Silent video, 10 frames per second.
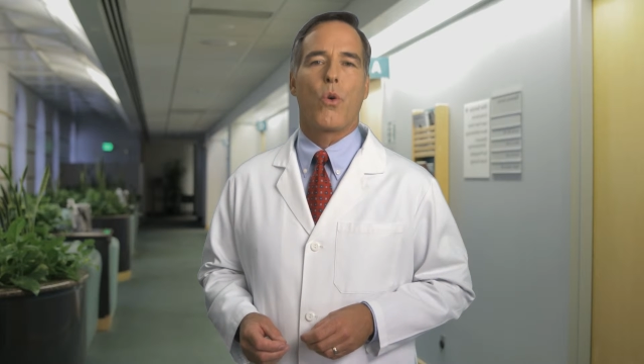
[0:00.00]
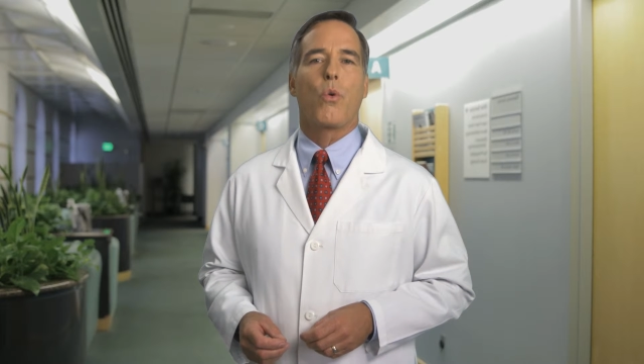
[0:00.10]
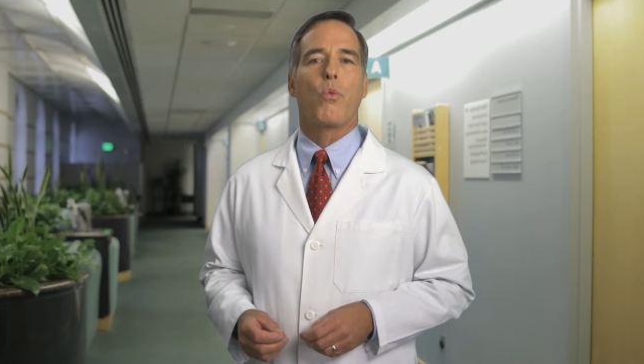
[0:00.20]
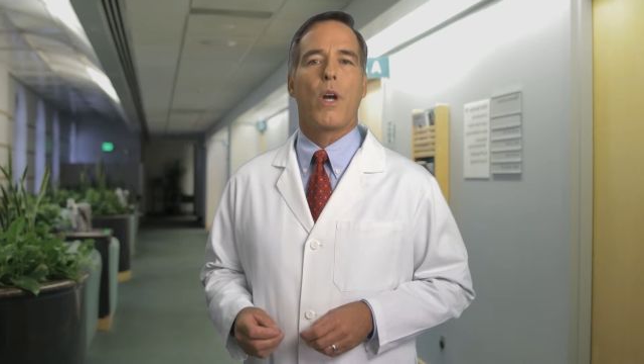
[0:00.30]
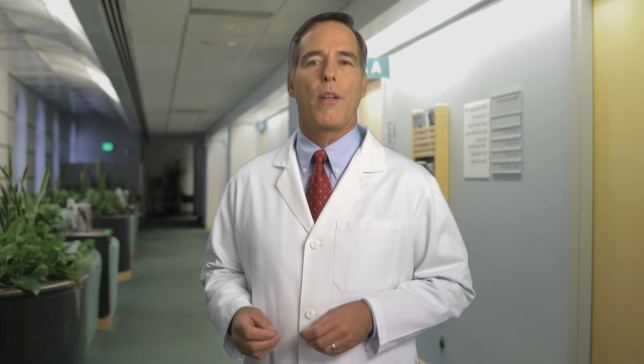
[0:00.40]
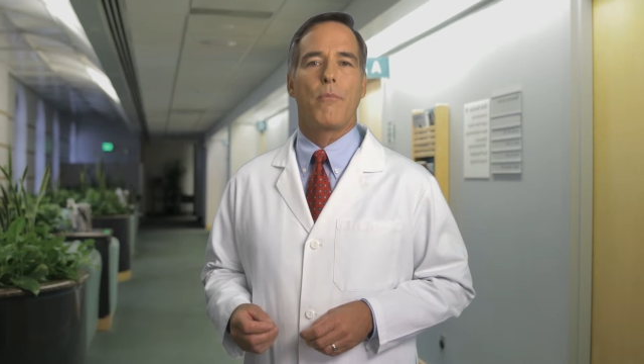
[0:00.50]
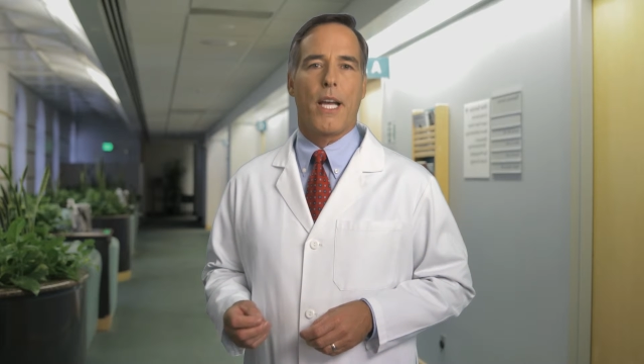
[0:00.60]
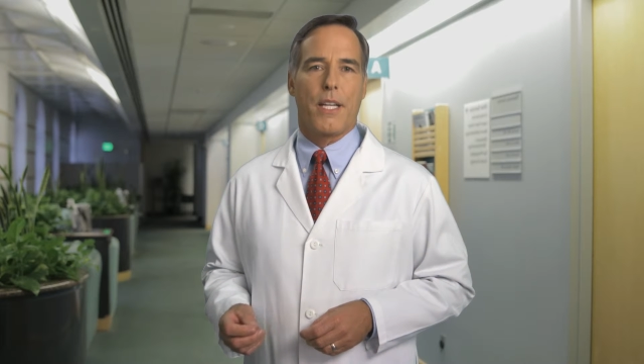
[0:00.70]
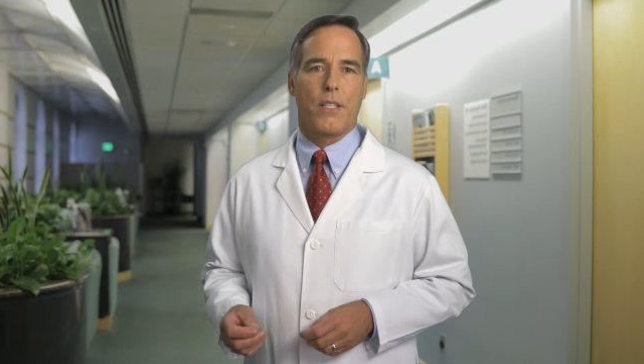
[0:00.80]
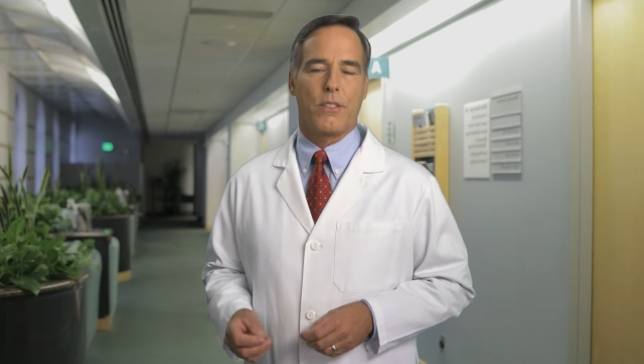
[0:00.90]
or wet
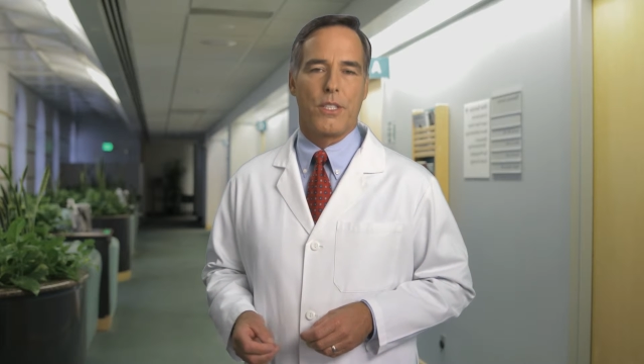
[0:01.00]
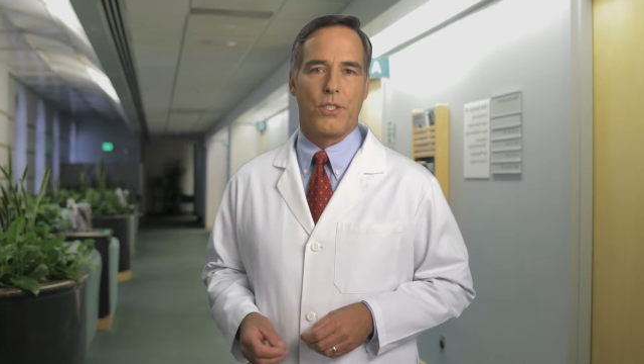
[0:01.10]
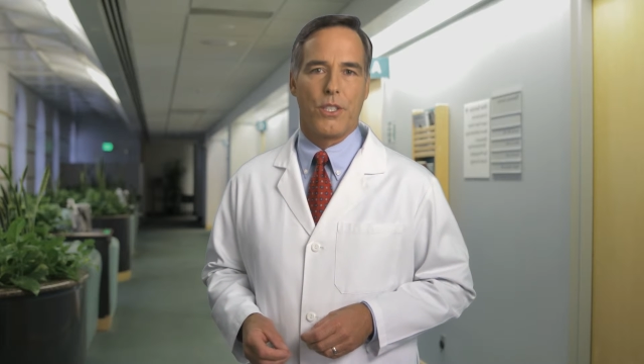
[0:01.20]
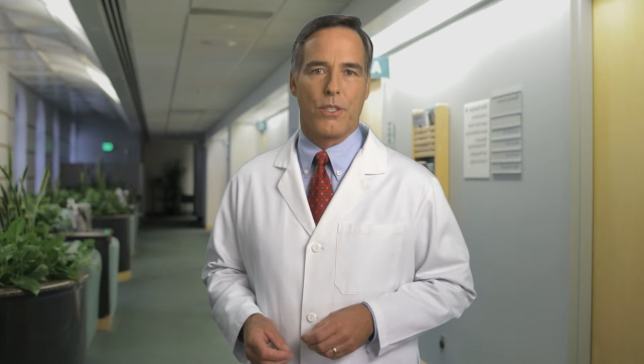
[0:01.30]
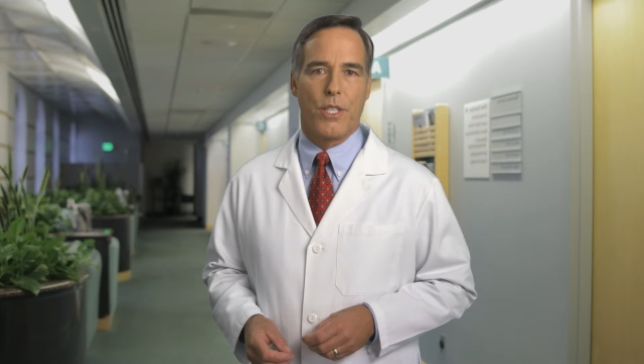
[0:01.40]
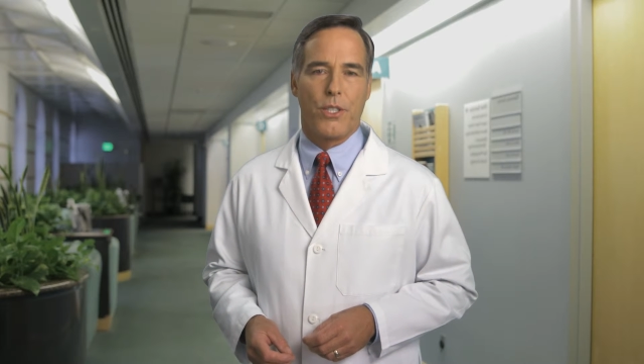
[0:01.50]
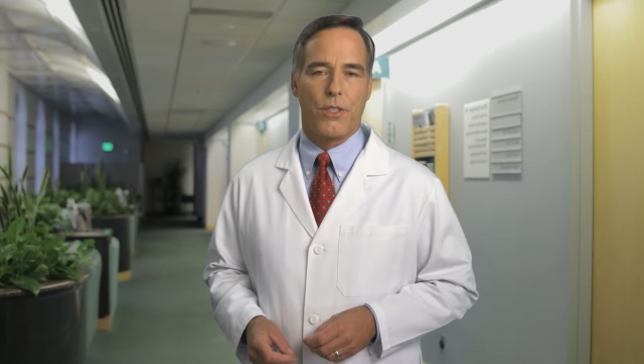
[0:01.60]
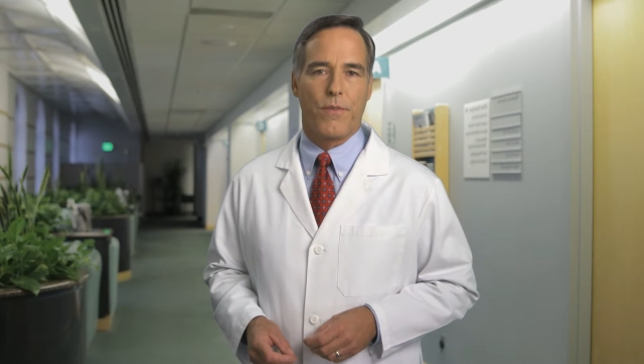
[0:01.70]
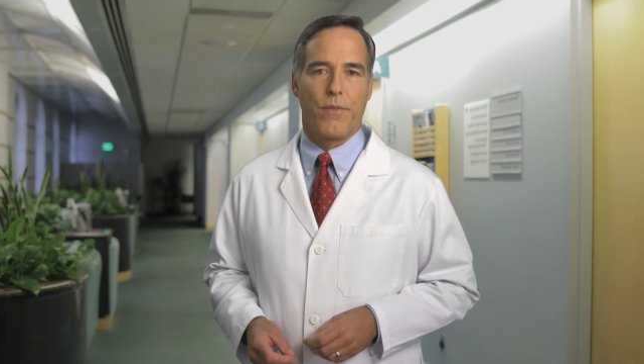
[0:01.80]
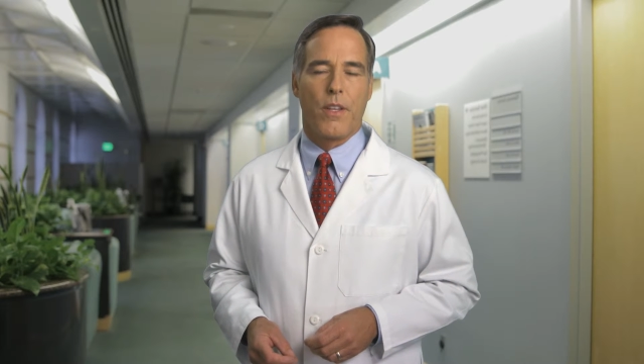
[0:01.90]
macular
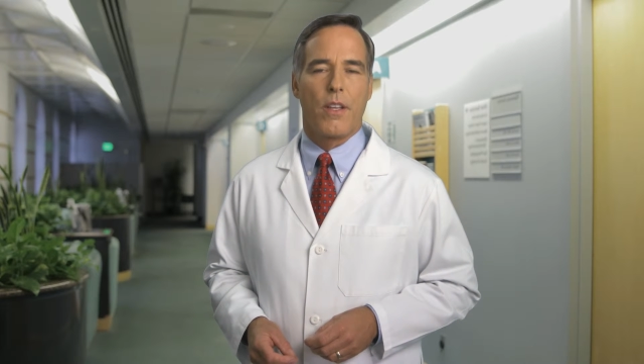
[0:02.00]
degeneration.